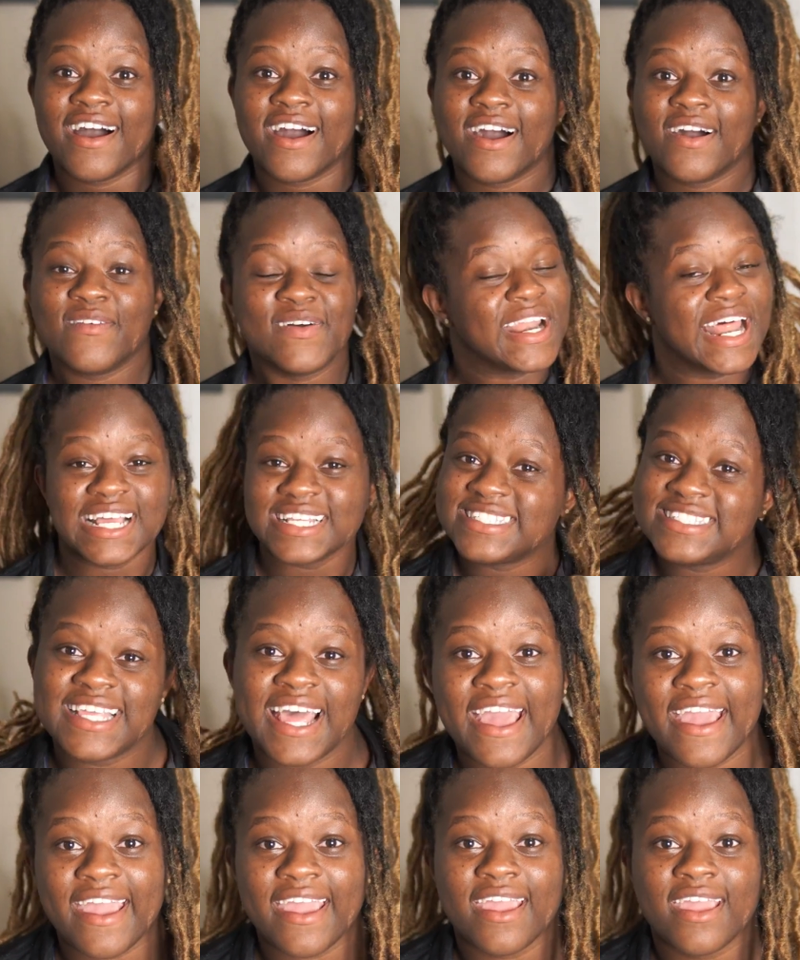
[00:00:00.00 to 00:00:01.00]
When I
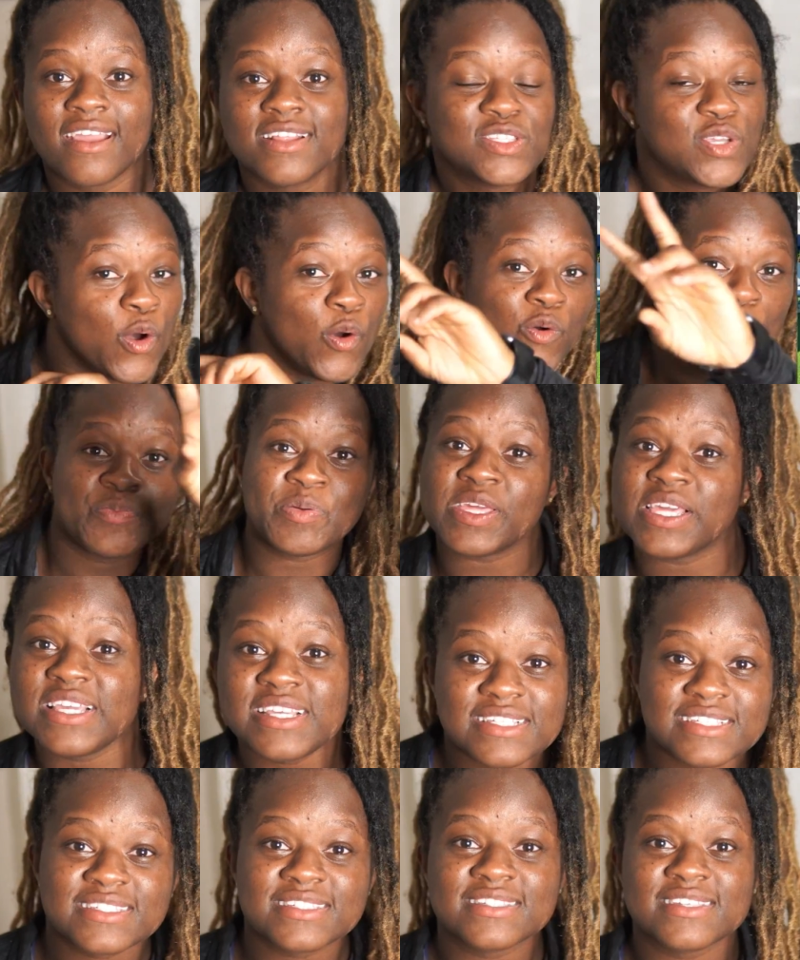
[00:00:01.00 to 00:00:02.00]
say
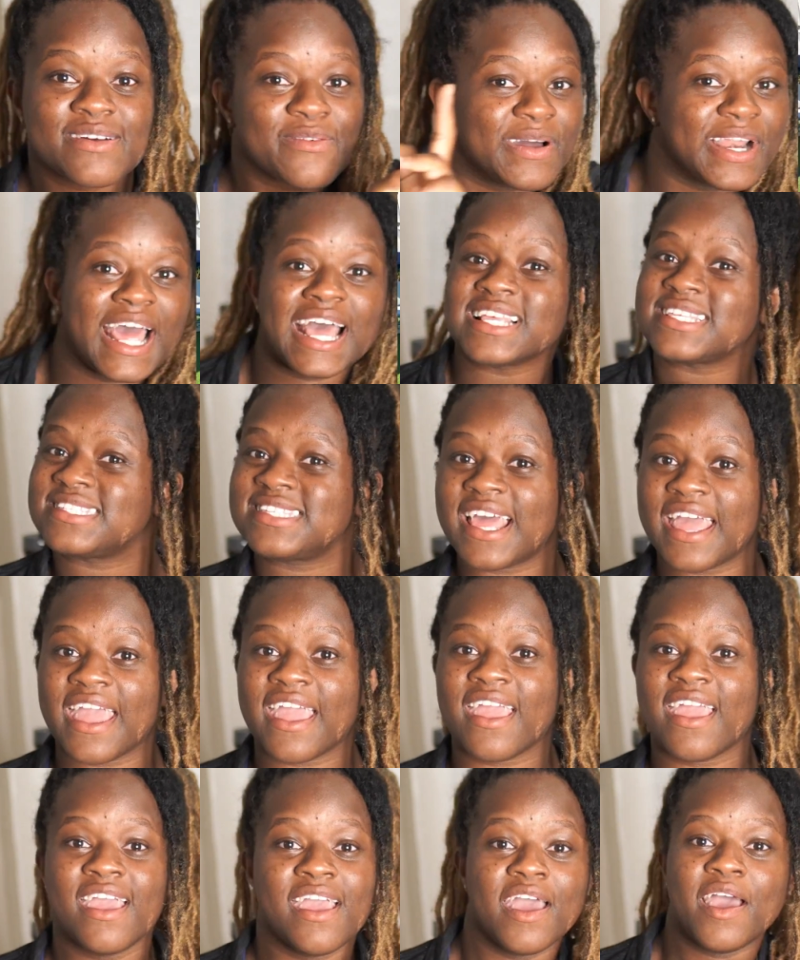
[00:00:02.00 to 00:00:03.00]
2-piece, when I
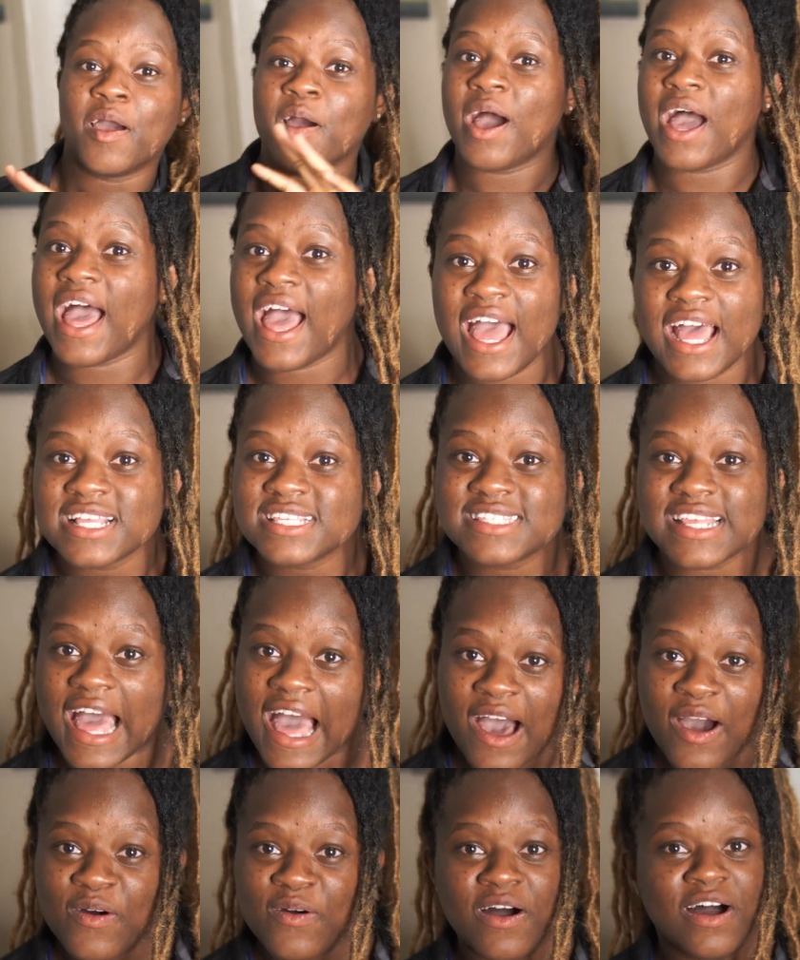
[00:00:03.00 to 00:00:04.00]
say ass
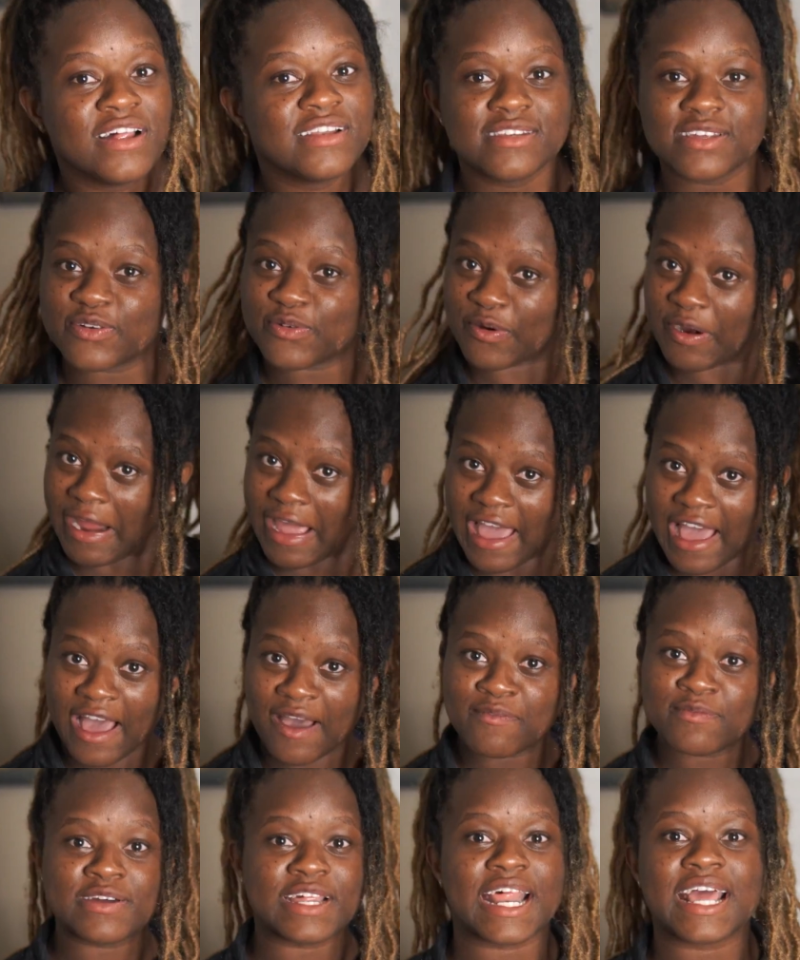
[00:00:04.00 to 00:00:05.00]
out on the
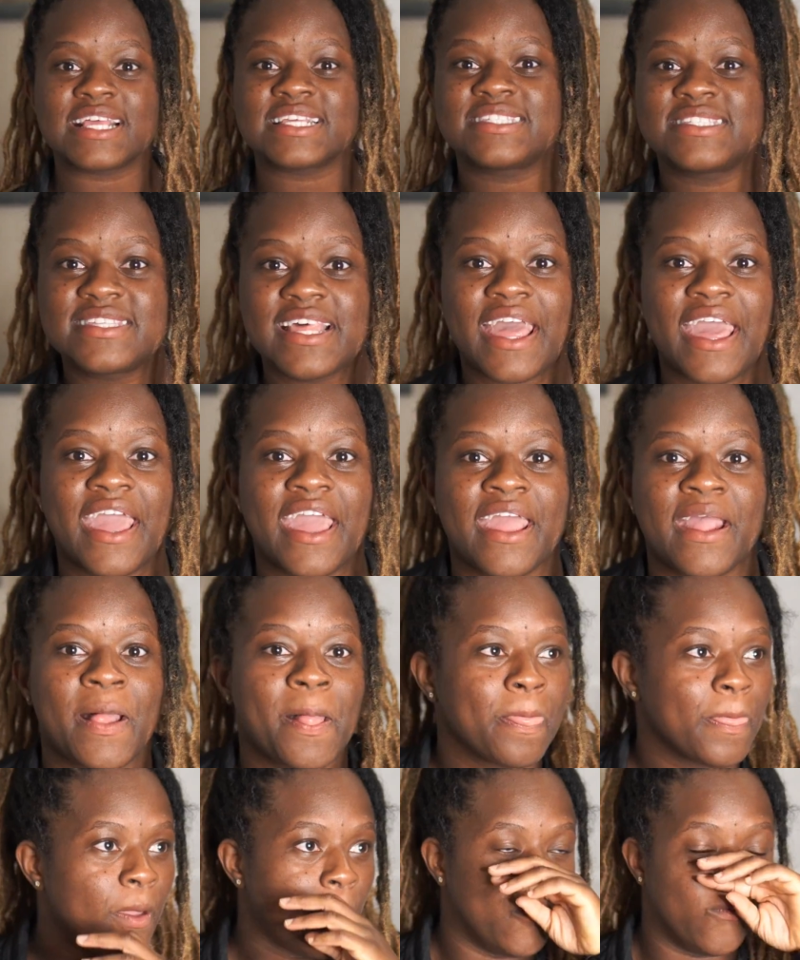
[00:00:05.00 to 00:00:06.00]
ground, when I say
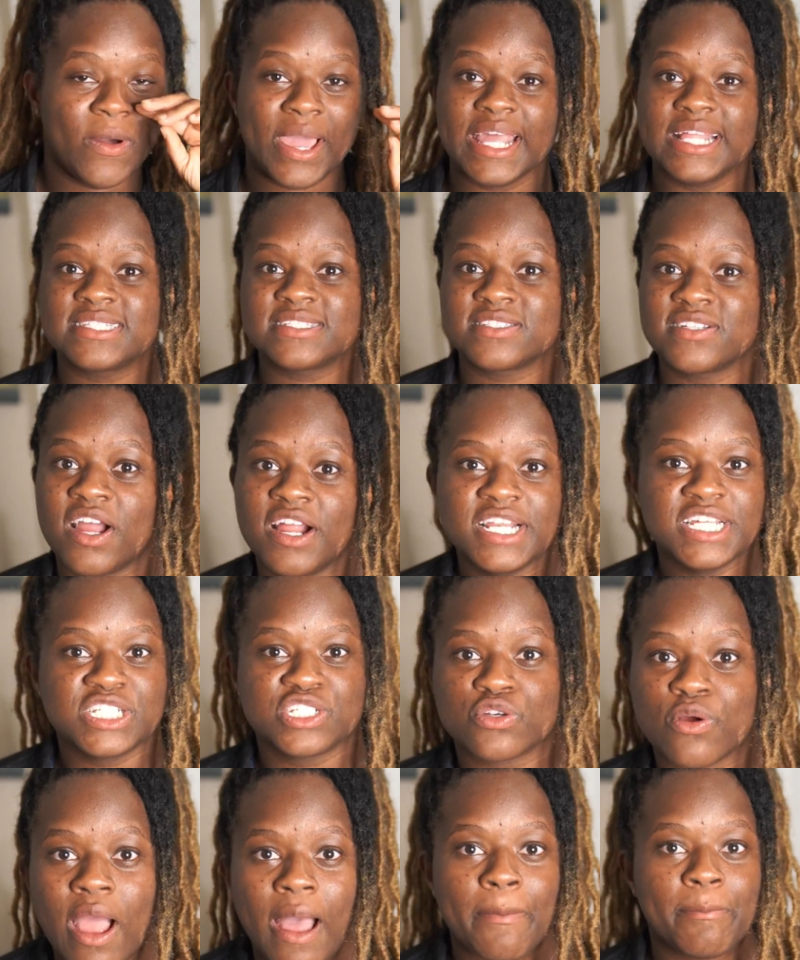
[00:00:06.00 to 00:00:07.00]
weight started
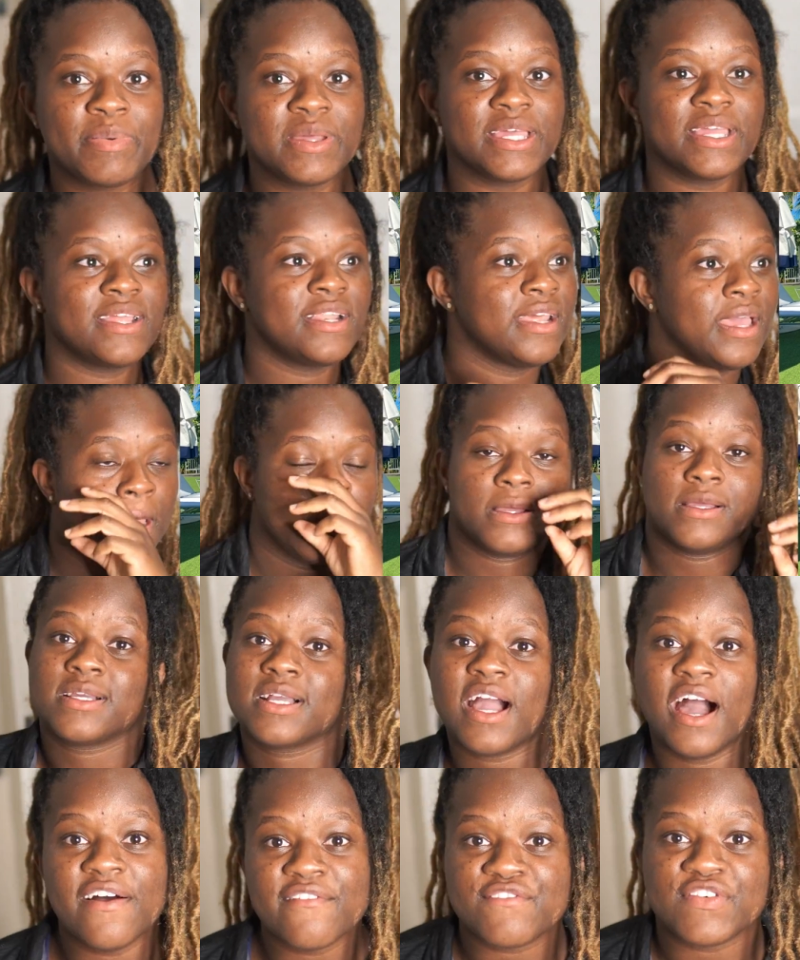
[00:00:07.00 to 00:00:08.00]
dropping,
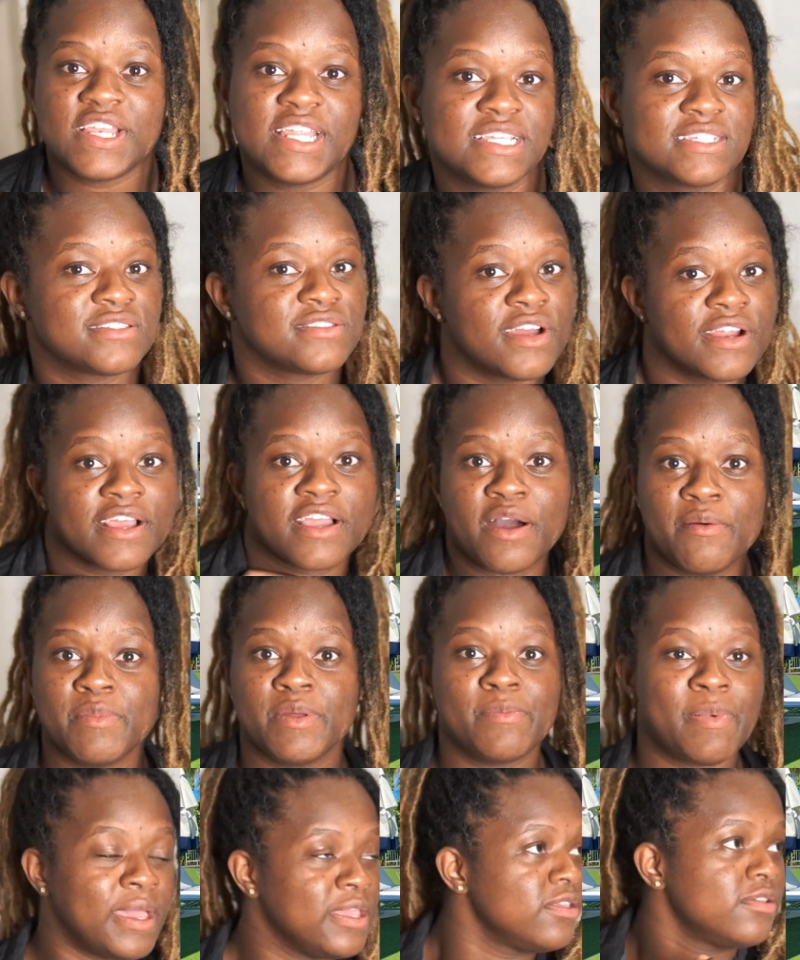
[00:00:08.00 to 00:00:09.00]
confidence started coming
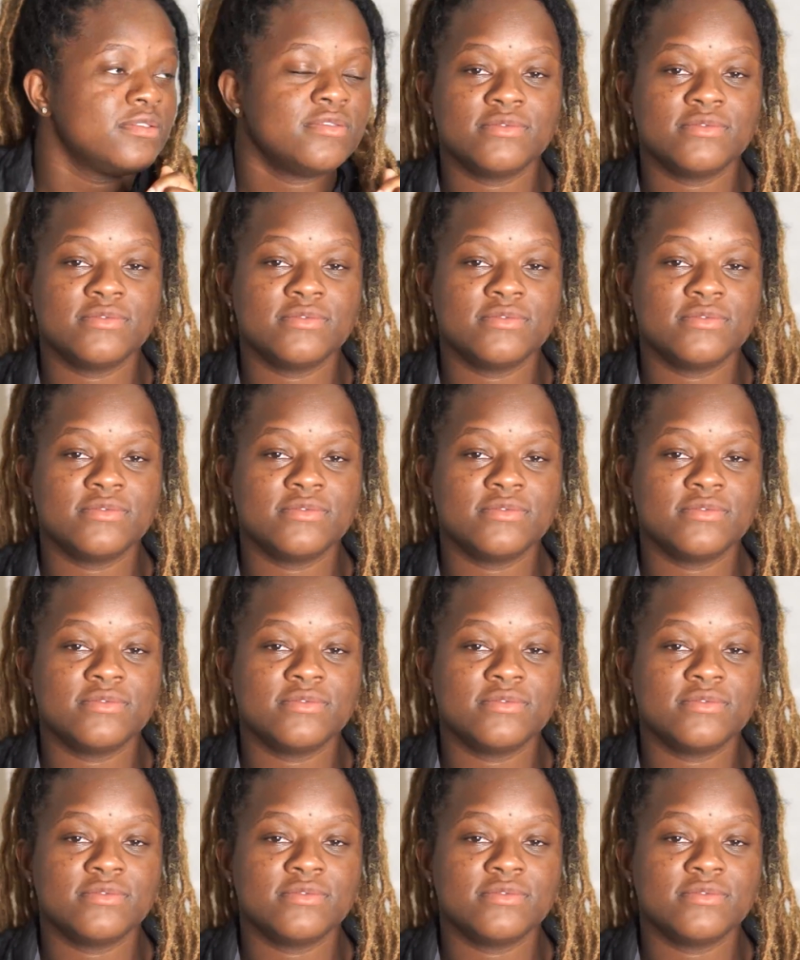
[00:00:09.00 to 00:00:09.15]
back,